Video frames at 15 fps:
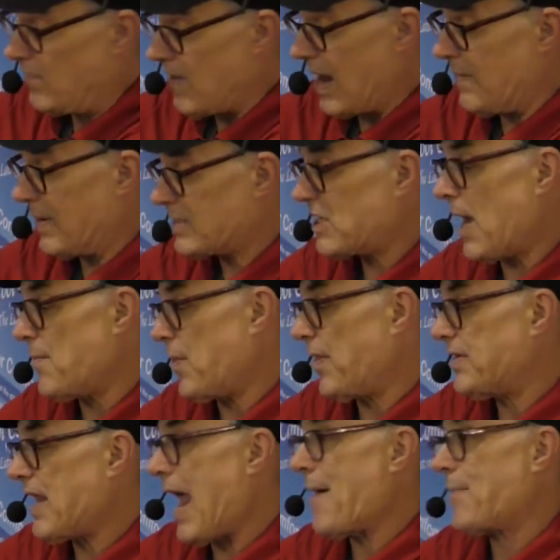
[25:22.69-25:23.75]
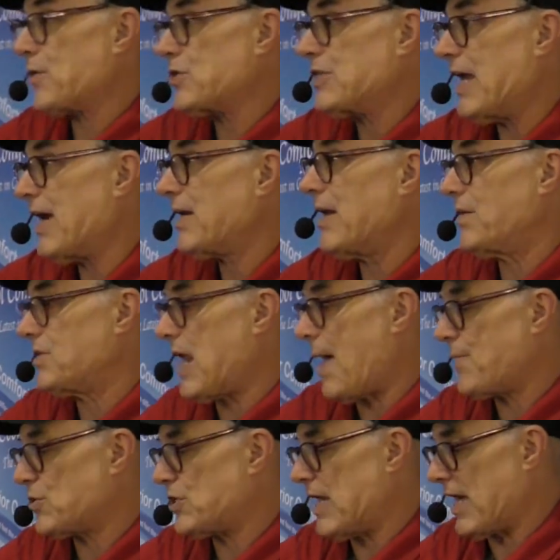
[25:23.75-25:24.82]
Vitamix comes with a tamper stick. Now the
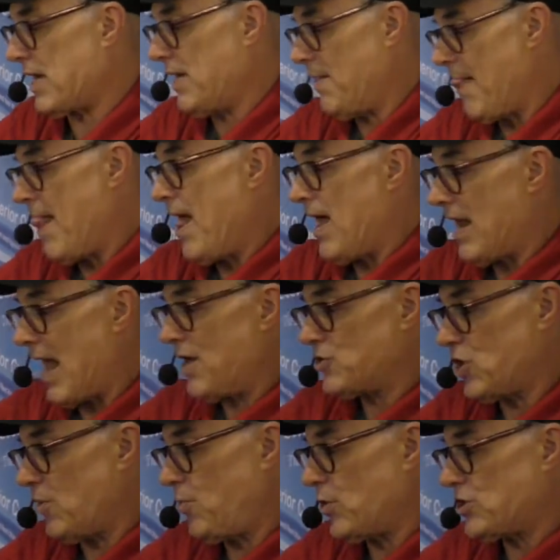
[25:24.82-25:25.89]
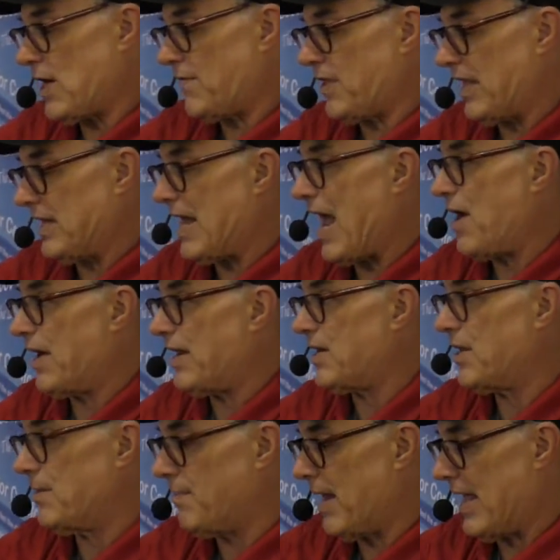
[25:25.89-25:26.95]
tamper stick allows you to push everything down
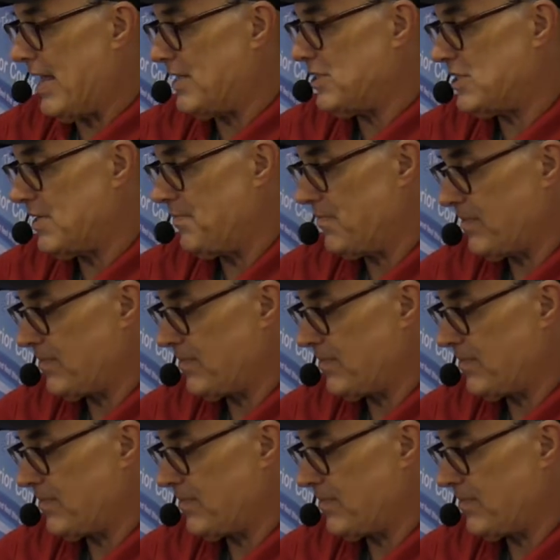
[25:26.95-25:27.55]
into the blades